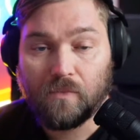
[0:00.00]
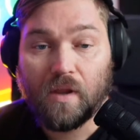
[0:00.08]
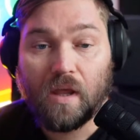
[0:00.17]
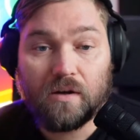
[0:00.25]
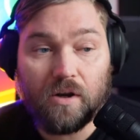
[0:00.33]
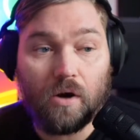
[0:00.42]

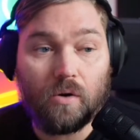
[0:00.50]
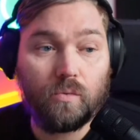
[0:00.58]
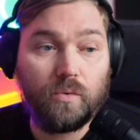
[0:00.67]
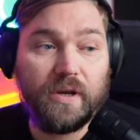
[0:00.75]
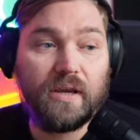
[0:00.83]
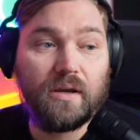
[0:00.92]
No,
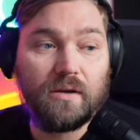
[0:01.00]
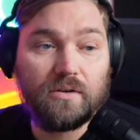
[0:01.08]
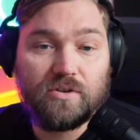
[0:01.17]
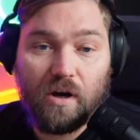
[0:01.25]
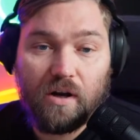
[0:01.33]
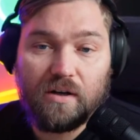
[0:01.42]

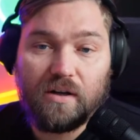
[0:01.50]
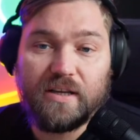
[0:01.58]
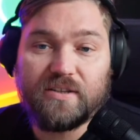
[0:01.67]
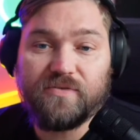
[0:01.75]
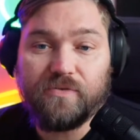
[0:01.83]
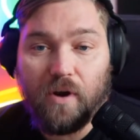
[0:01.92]
Toddle
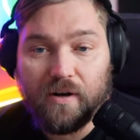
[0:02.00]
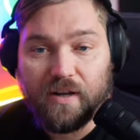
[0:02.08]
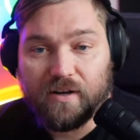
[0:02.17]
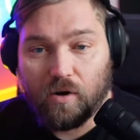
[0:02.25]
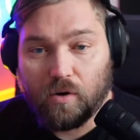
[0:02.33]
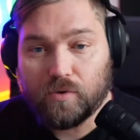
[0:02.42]
is front
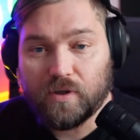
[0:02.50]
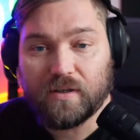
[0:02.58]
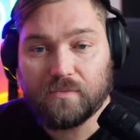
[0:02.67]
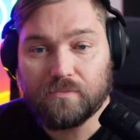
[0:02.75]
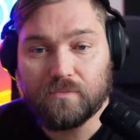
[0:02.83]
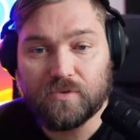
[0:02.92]
end only.
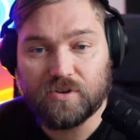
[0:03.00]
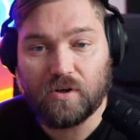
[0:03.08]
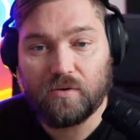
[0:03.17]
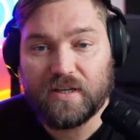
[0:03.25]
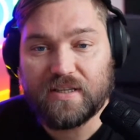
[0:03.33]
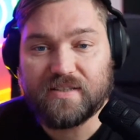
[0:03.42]

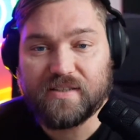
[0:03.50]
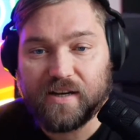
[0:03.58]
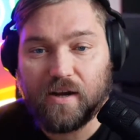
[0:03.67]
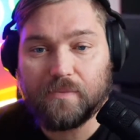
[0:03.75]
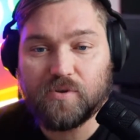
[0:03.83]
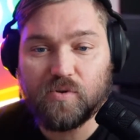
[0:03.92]
So it's set
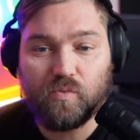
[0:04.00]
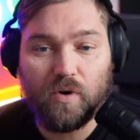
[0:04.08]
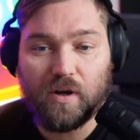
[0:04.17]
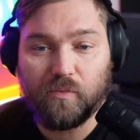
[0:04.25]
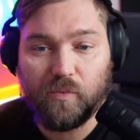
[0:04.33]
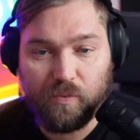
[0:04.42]
up to
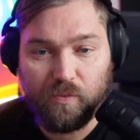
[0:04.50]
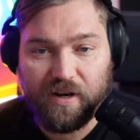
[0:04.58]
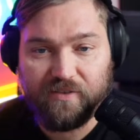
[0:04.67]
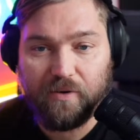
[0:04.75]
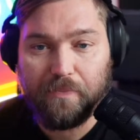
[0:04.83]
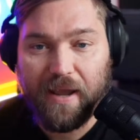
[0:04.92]
work with
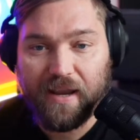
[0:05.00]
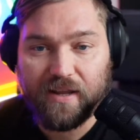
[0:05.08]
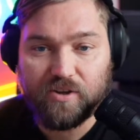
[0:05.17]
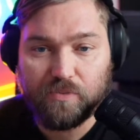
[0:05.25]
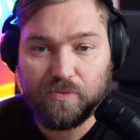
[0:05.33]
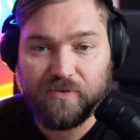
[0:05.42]
whatever
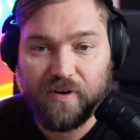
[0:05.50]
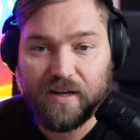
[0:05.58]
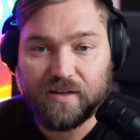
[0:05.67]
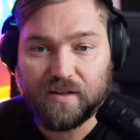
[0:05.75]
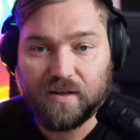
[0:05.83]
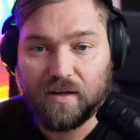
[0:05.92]
backend you
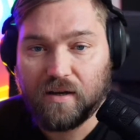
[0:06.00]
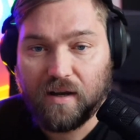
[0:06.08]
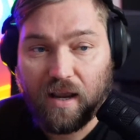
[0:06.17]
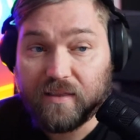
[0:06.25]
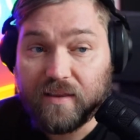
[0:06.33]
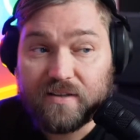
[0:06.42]
provide.
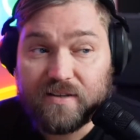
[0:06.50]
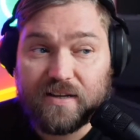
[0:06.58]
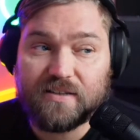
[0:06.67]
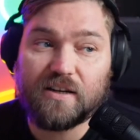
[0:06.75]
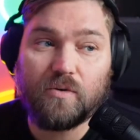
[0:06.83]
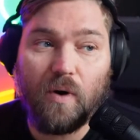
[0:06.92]
And there's
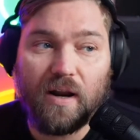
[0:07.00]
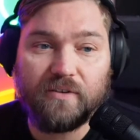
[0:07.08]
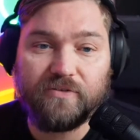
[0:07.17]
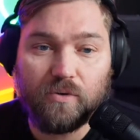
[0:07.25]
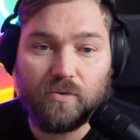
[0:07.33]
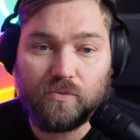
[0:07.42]
actually quite a
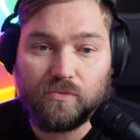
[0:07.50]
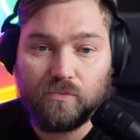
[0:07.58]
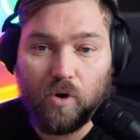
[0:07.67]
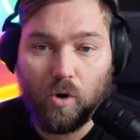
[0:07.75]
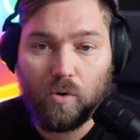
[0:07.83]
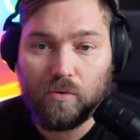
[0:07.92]
few
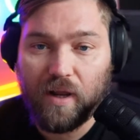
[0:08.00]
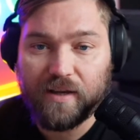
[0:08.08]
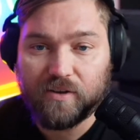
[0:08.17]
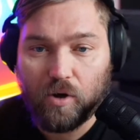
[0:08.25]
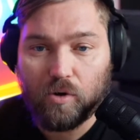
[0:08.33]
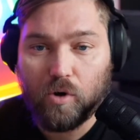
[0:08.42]

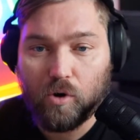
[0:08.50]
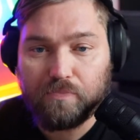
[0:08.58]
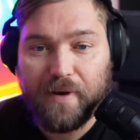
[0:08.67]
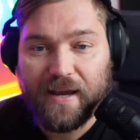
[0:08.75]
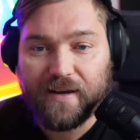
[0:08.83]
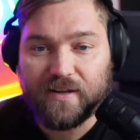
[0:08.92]
like no code
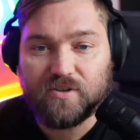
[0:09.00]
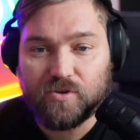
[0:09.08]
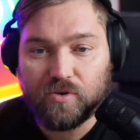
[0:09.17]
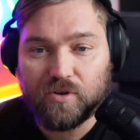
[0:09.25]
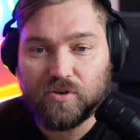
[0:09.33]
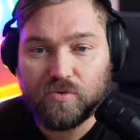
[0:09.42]
backends you
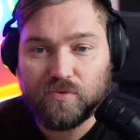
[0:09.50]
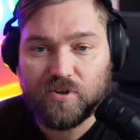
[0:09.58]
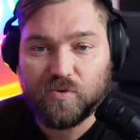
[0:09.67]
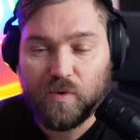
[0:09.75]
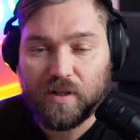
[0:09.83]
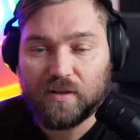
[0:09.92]
can use
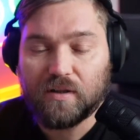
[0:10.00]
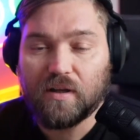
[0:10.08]
as well.